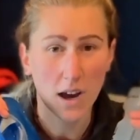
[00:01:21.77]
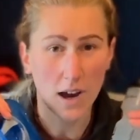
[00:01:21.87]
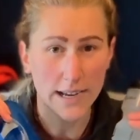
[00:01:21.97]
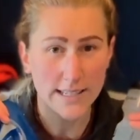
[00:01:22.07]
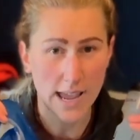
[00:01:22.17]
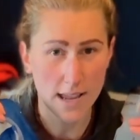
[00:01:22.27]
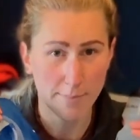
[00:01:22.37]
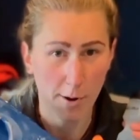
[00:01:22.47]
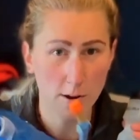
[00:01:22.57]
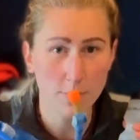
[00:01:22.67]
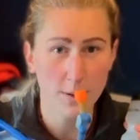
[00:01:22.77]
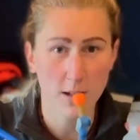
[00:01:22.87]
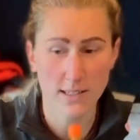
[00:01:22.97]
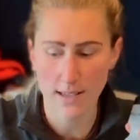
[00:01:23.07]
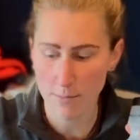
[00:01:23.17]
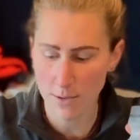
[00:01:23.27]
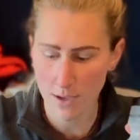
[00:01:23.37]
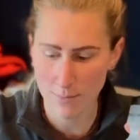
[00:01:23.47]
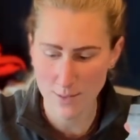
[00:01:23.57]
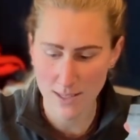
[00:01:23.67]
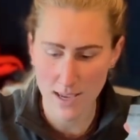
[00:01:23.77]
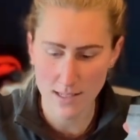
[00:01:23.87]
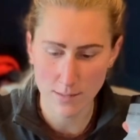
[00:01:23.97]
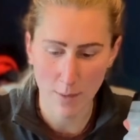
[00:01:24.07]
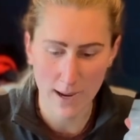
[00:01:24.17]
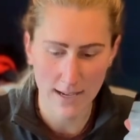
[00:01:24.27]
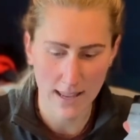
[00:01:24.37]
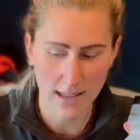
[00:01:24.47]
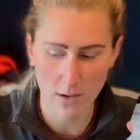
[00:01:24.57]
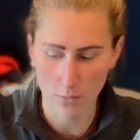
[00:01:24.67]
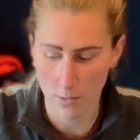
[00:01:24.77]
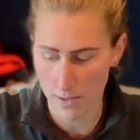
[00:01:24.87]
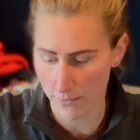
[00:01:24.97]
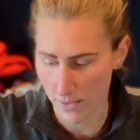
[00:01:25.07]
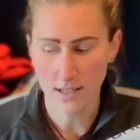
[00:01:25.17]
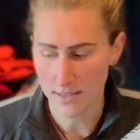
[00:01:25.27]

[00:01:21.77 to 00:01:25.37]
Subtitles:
I take both because sometimes these might leak or whatever.